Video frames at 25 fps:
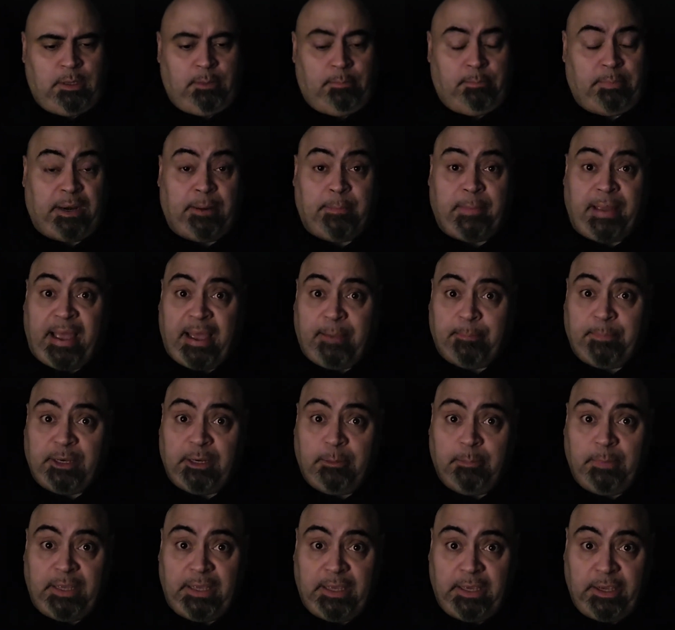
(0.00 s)
But I'm happy to
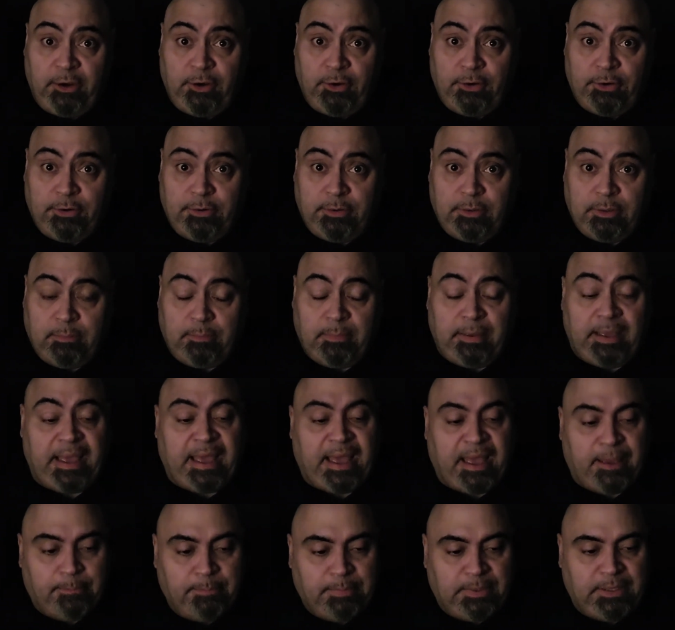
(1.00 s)
be here. I'm
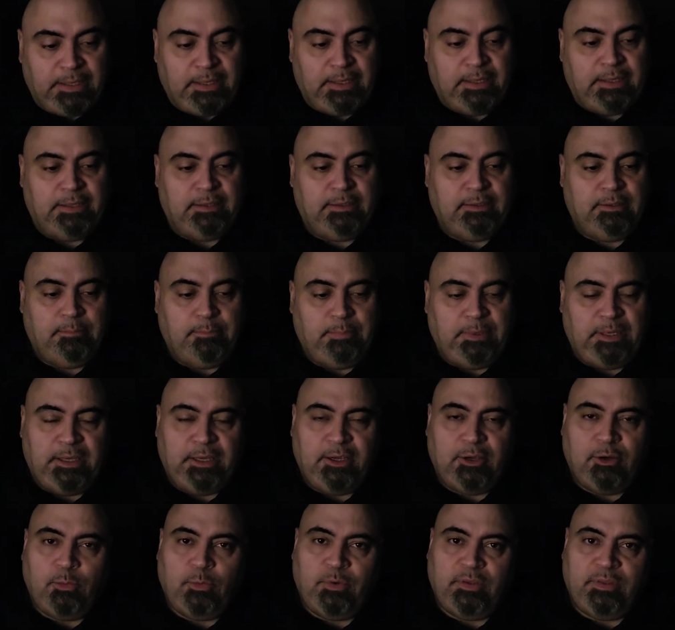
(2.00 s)
happy to be
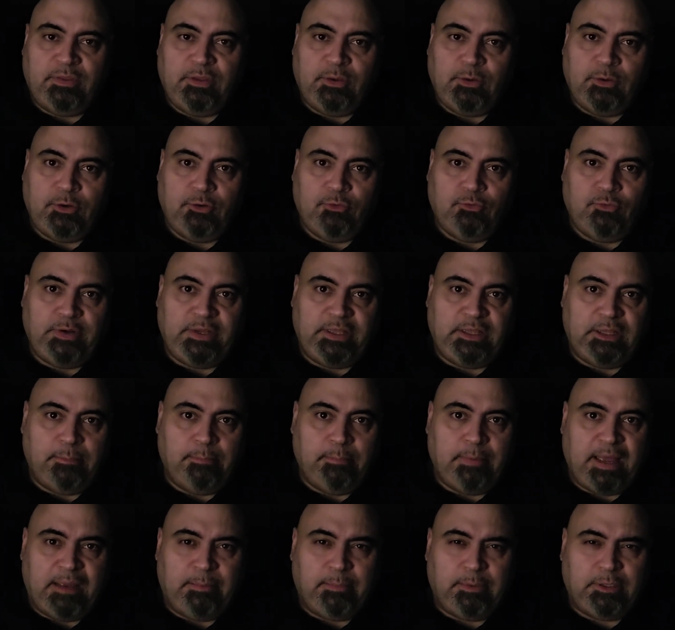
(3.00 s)
here with you to read the
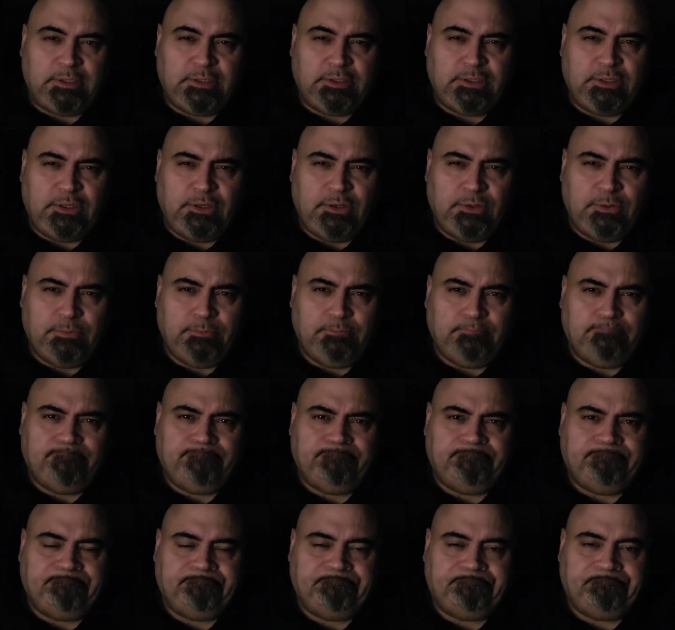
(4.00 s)
Bible to you.
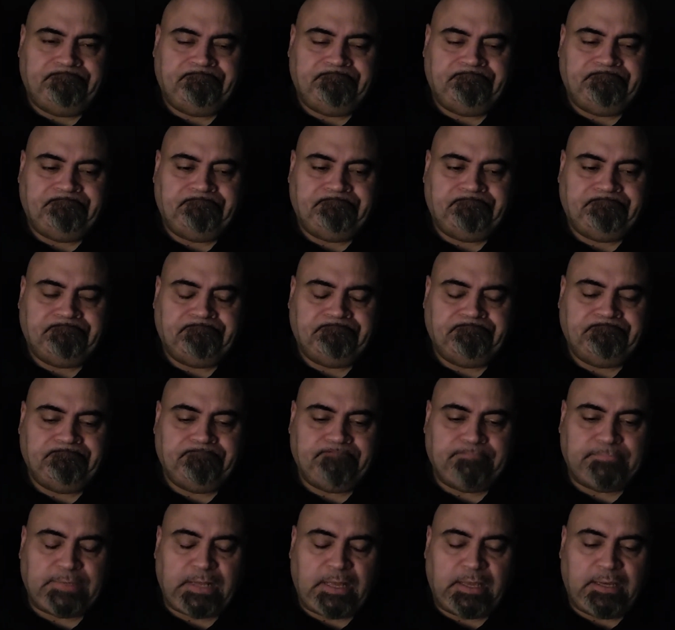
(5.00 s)

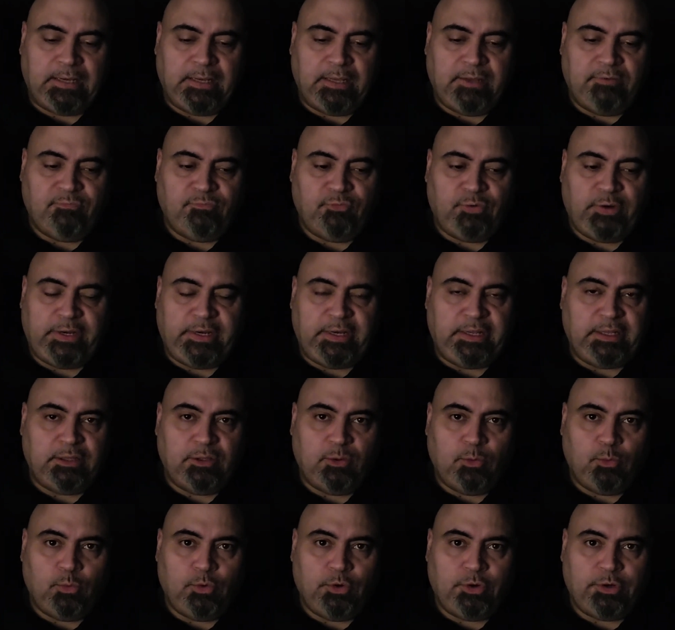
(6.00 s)
I love reading
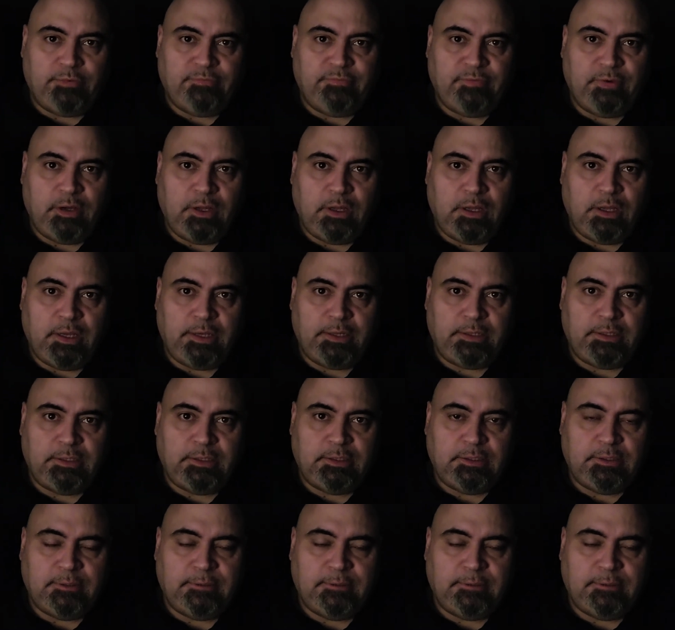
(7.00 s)
the Word of God.